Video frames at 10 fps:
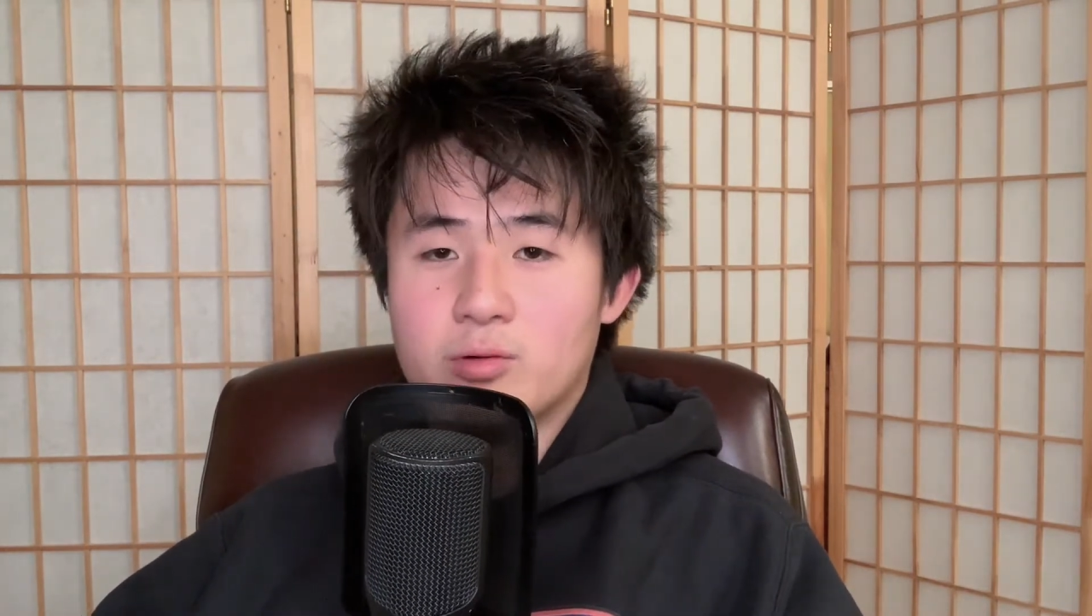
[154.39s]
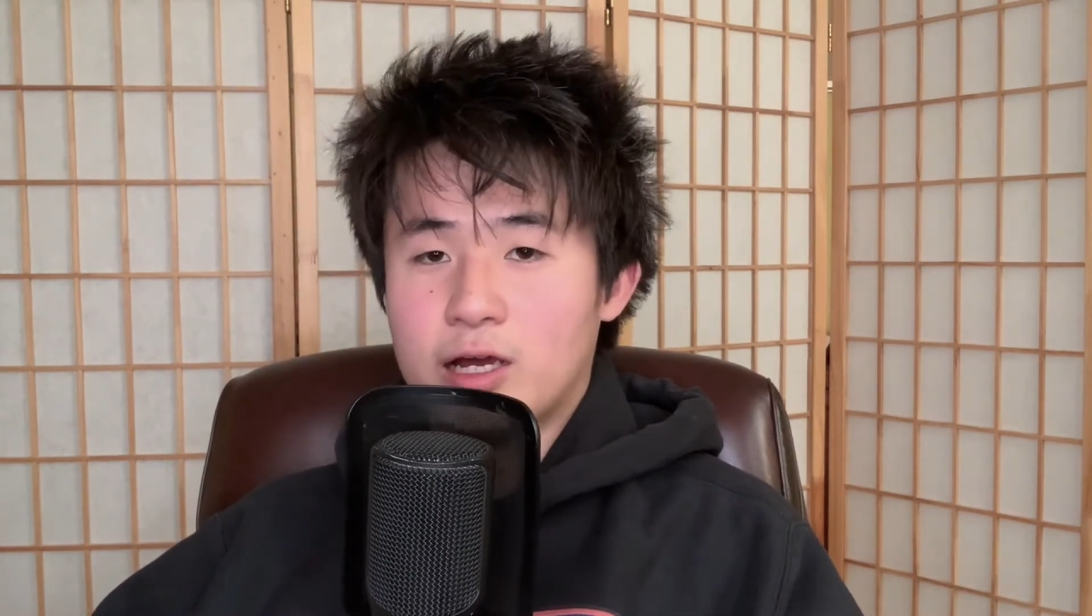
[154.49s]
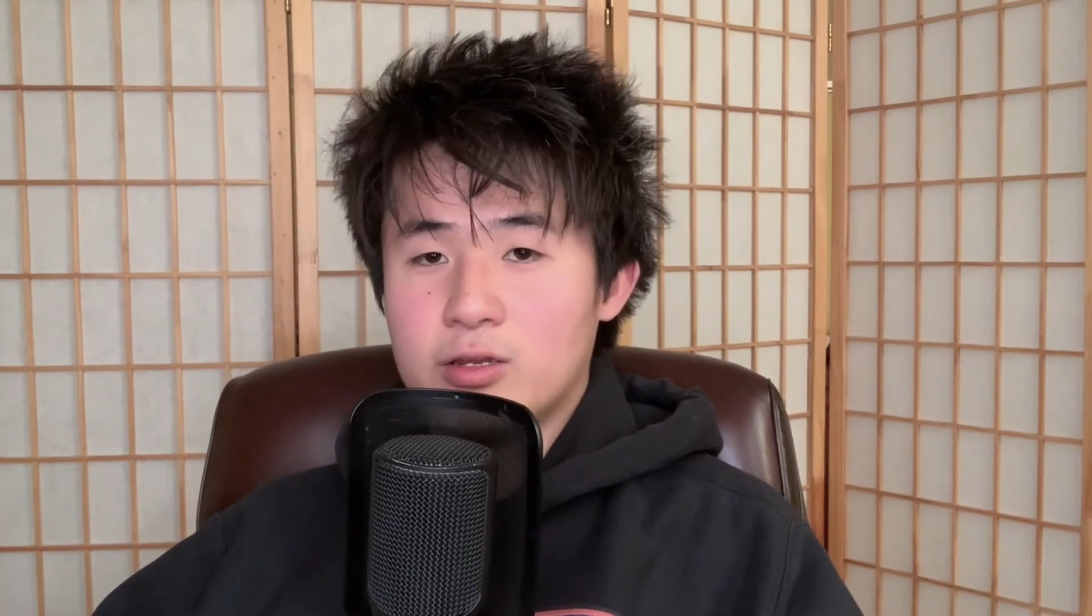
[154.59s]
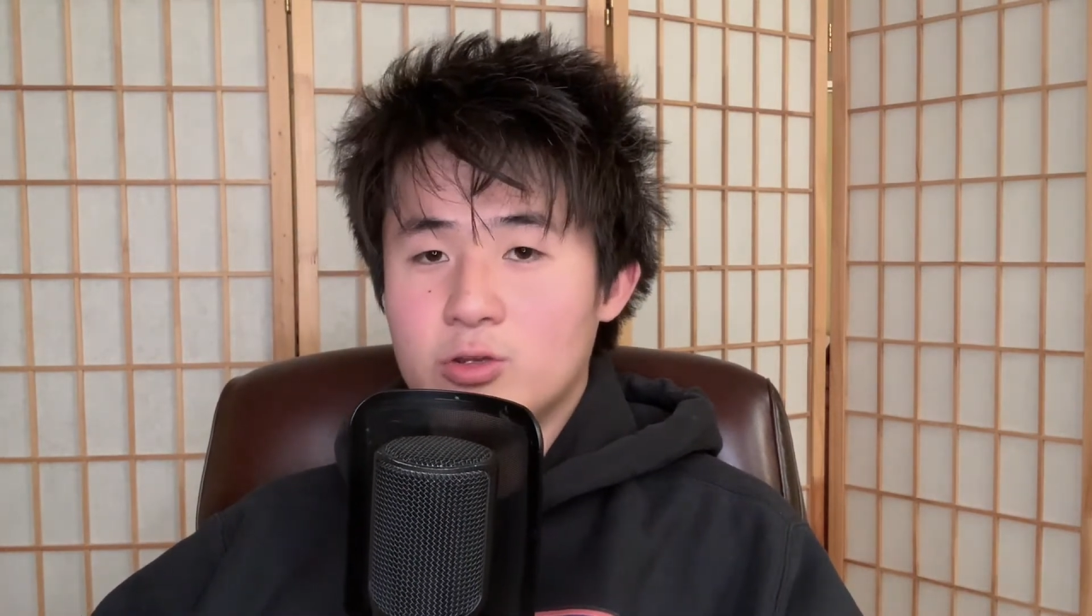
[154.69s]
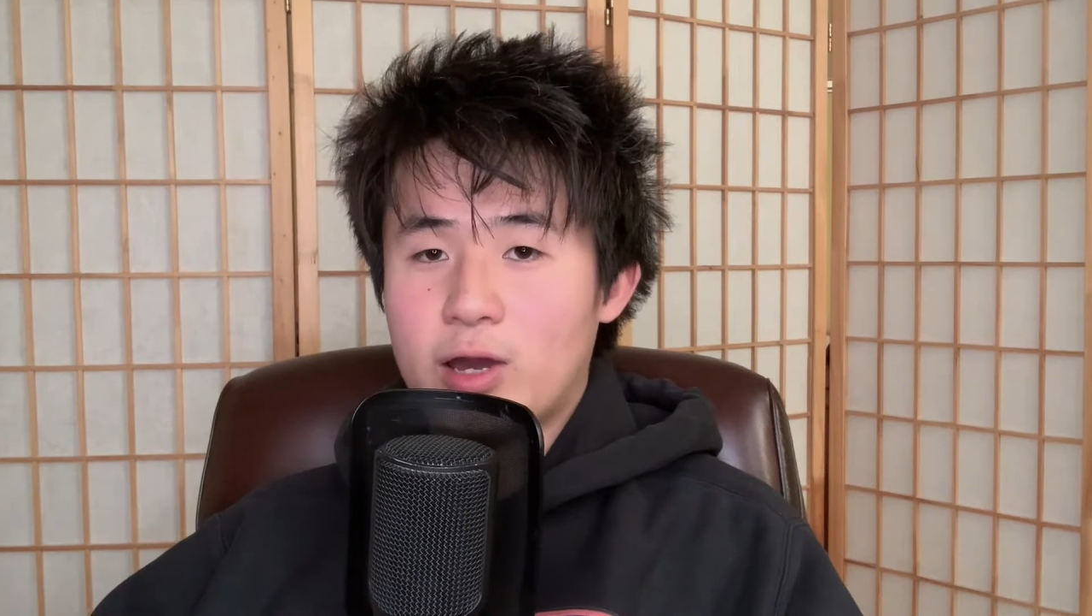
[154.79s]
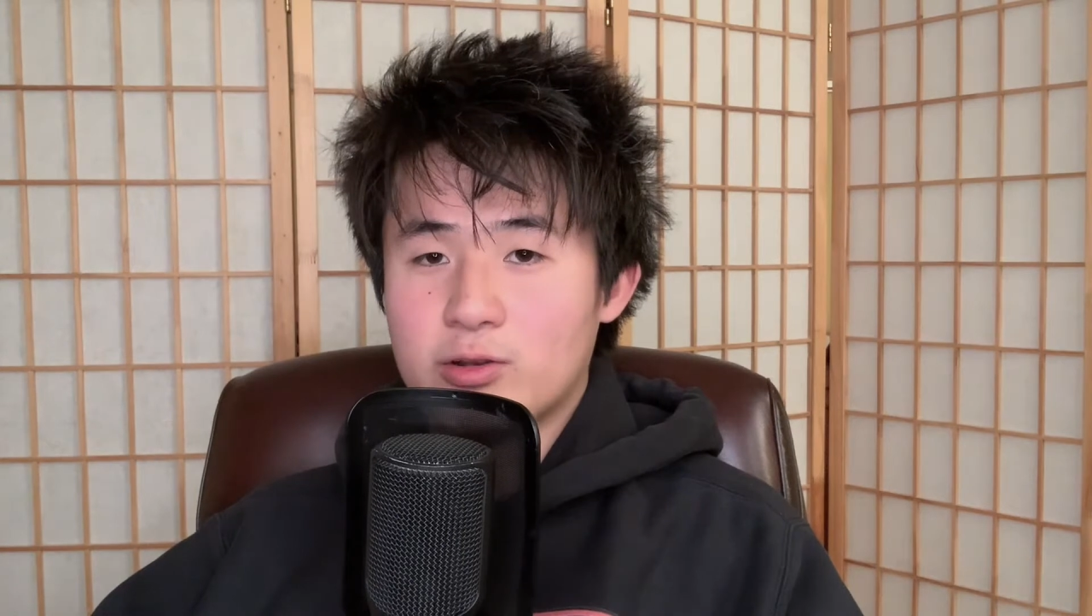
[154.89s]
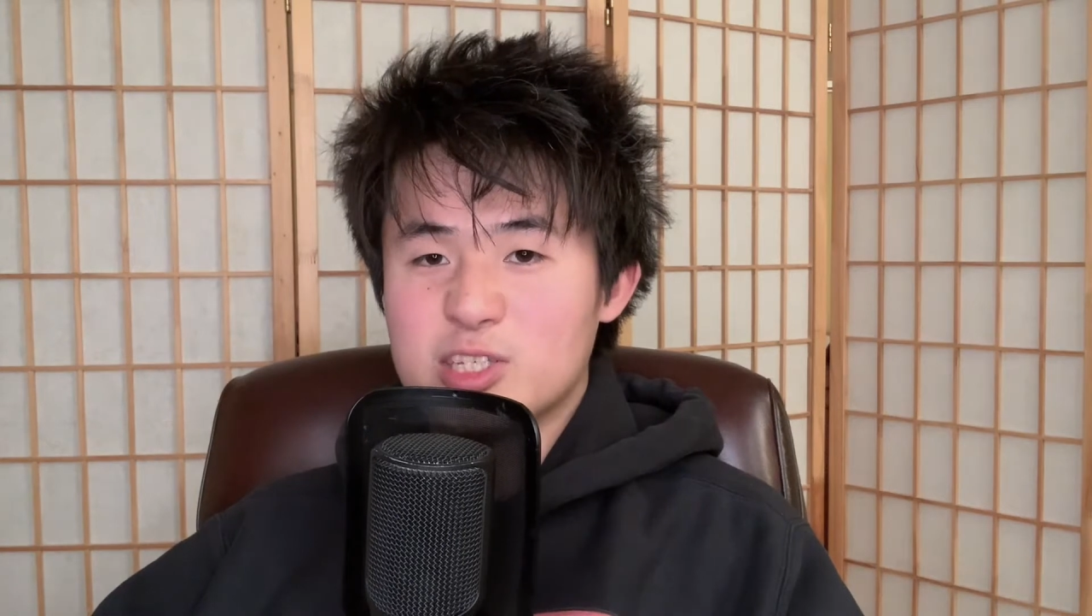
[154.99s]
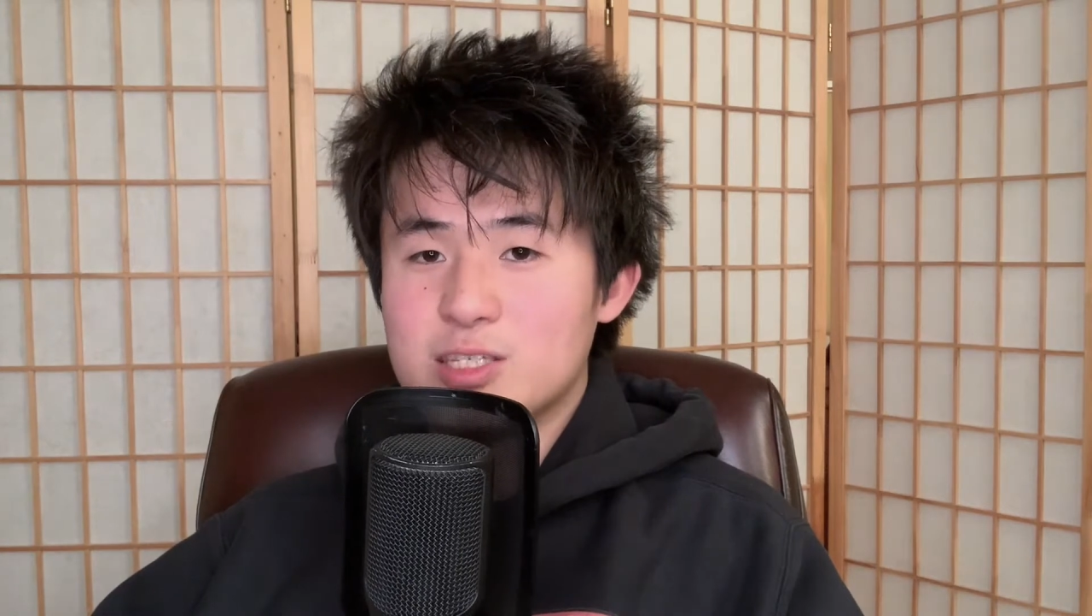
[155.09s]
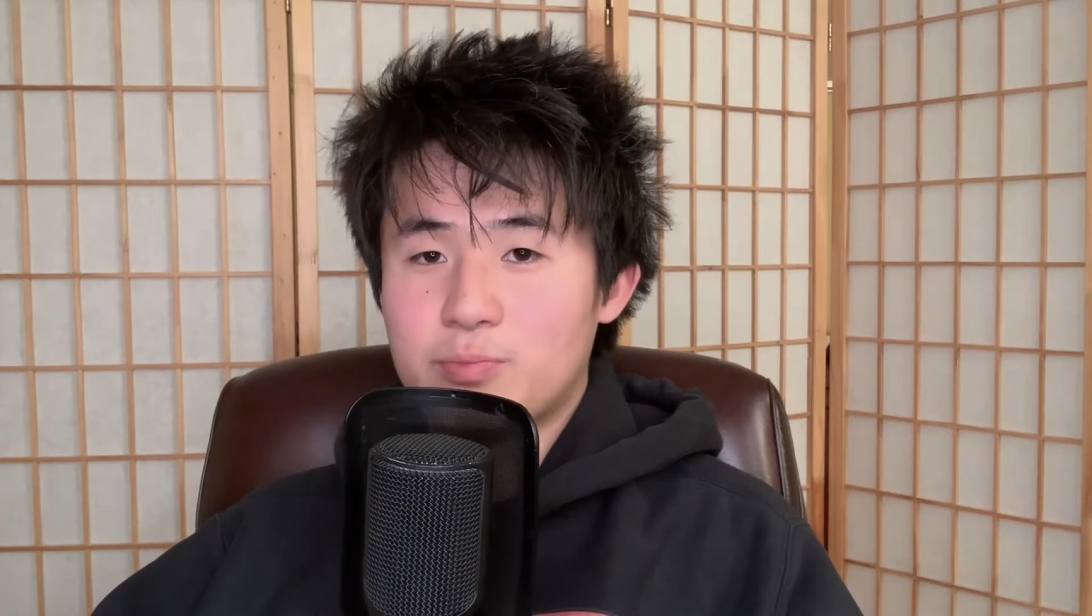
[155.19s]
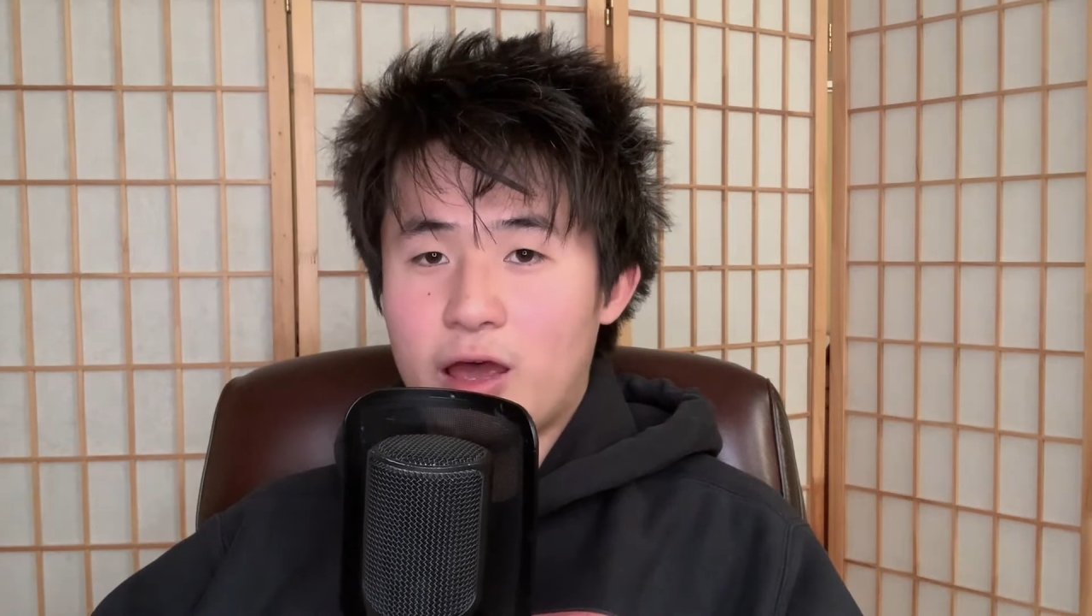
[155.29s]
but I knew how to
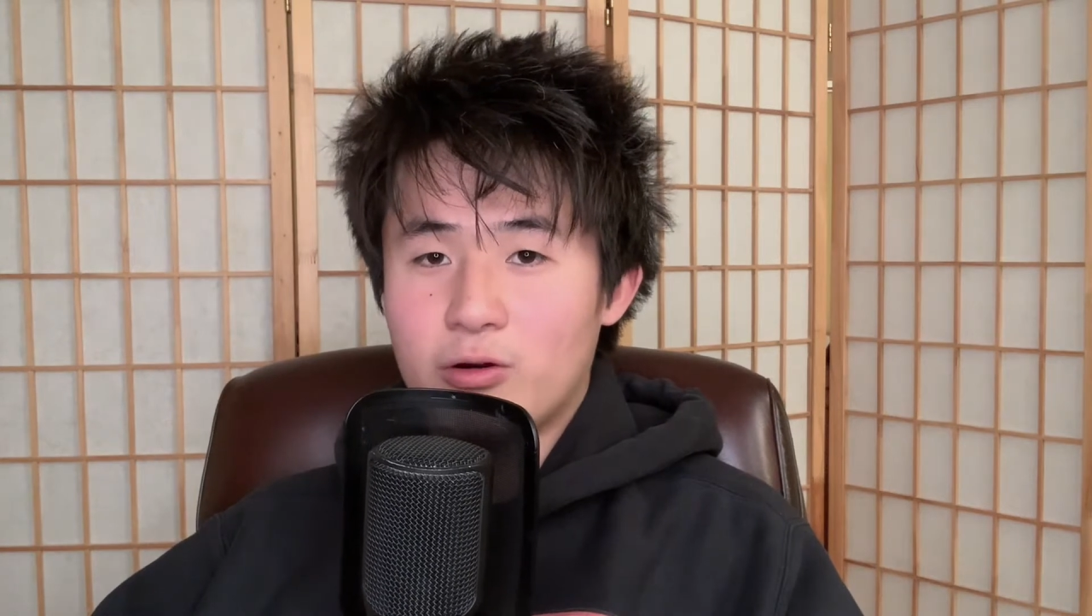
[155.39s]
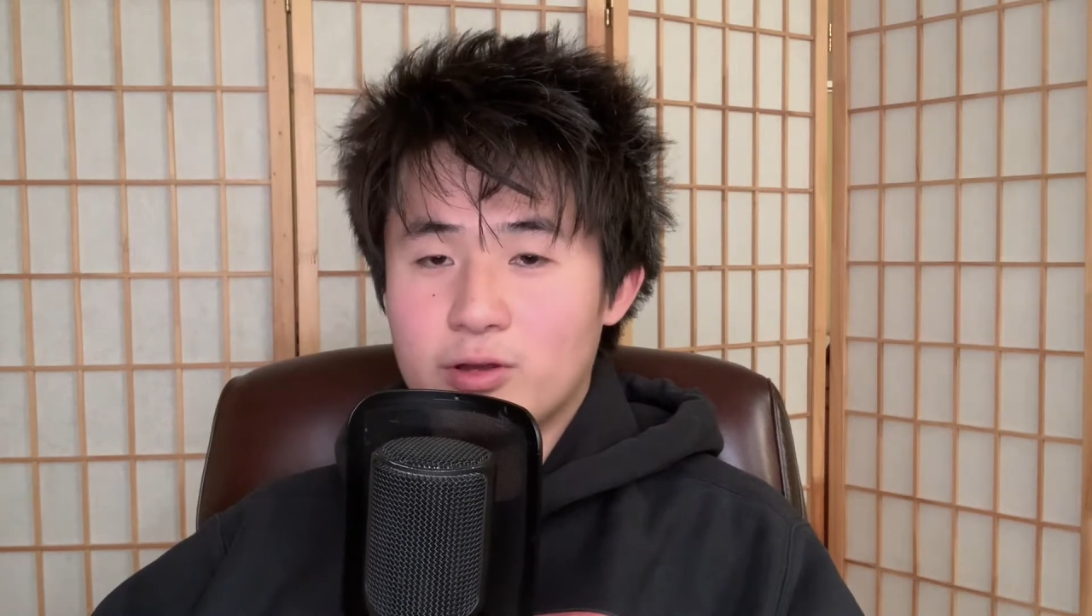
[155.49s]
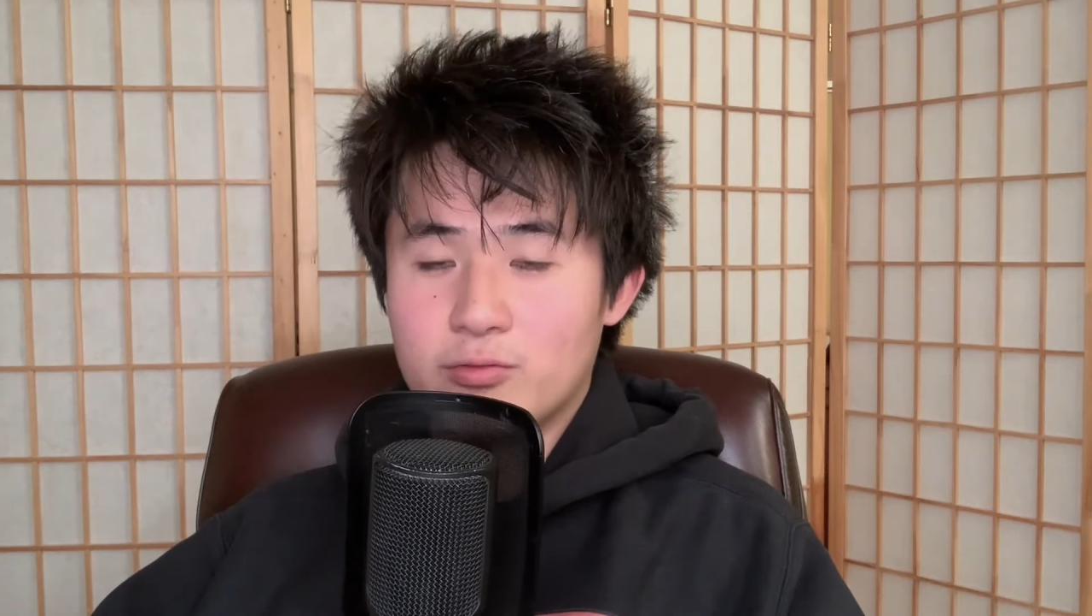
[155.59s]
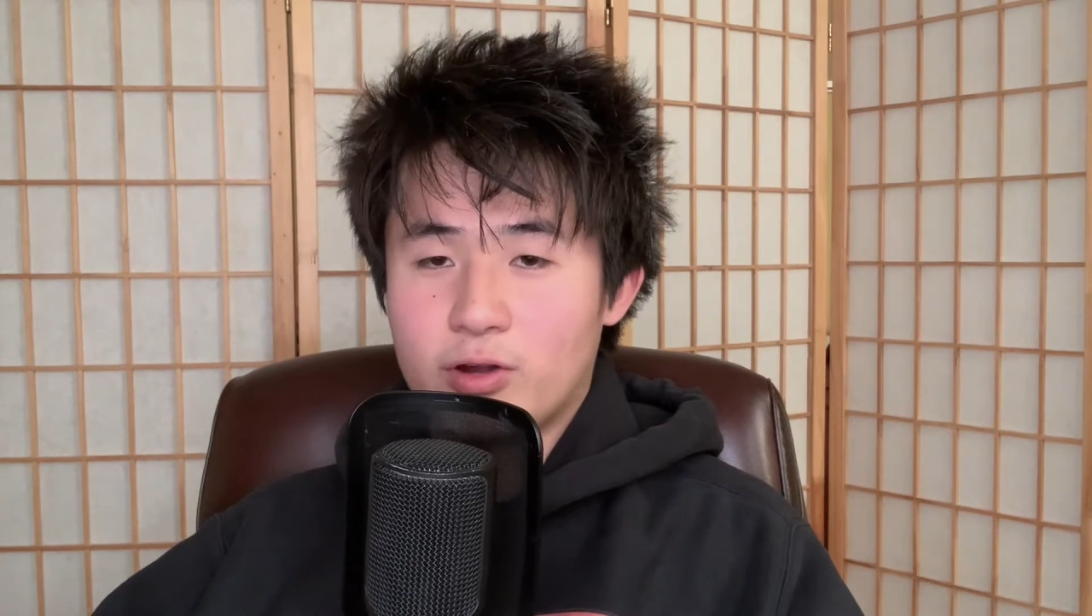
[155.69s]
spell and